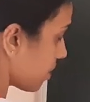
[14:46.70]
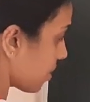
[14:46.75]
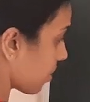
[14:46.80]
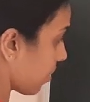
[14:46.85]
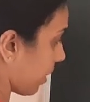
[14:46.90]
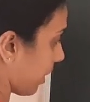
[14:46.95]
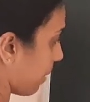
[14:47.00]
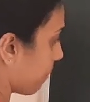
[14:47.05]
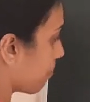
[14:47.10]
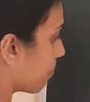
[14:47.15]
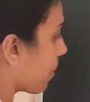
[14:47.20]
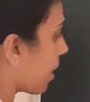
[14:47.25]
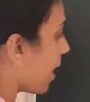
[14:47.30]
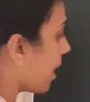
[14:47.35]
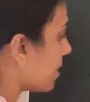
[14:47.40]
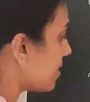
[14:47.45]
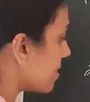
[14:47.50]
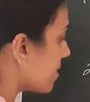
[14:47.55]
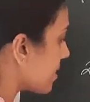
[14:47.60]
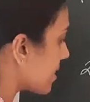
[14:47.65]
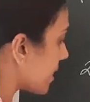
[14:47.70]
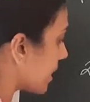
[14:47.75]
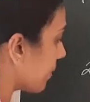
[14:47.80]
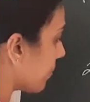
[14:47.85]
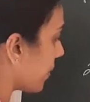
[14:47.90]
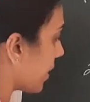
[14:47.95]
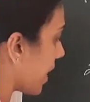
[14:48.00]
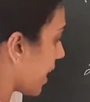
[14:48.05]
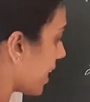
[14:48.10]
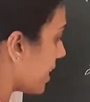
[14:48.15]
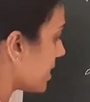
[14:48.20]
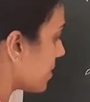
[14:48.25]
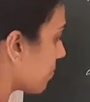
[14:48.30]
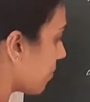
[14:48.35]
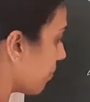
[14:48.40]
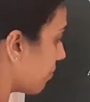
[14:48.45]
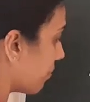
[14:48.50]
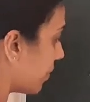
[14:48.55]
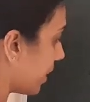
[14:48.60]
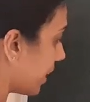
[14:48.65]
sorry, mass is given as
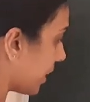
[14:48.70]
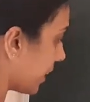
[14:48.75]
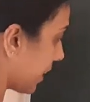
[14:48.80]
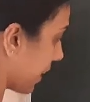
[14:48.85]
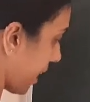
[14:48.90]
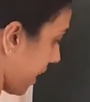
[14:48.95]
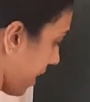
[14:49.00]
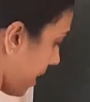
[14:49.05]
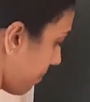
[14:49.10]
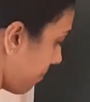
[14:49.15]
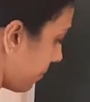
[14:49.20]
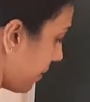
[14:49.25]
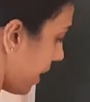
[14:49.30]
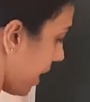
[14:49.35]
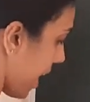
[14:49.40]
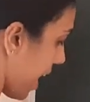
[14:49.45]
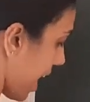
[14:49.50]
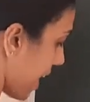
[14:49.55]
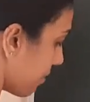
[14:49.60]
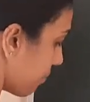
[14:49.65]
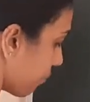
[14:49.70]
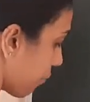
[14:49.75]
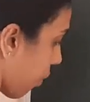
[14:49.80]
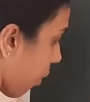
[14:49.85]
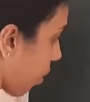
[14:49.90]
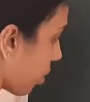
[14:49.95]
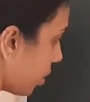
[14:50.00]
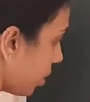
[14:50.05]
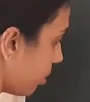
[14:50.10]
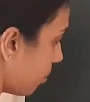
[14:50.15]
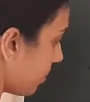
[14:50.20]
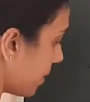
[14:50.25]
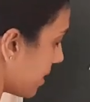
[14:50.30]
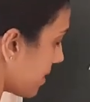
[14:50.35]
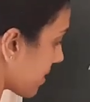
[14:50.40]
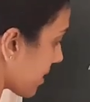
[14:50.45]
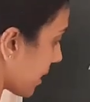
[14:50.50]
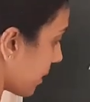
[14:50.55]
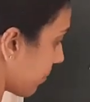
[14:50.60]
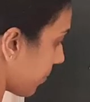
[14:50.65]
50 gram and volume
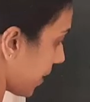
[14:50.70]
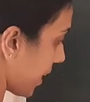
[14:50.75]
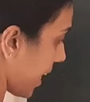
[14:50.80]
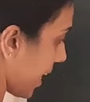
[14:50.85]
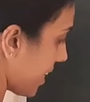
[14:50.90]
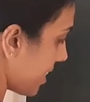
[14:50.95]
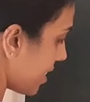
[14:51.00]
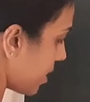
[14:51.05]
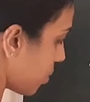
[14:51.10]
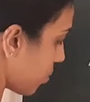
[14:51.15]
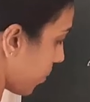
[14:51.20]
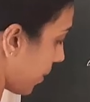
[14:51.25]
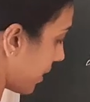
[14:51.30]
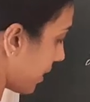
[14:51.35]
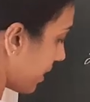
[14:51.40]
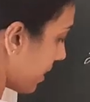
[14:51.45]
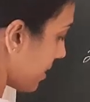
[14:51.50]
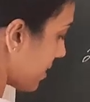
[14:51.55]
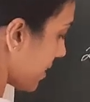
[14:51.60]
is given as 20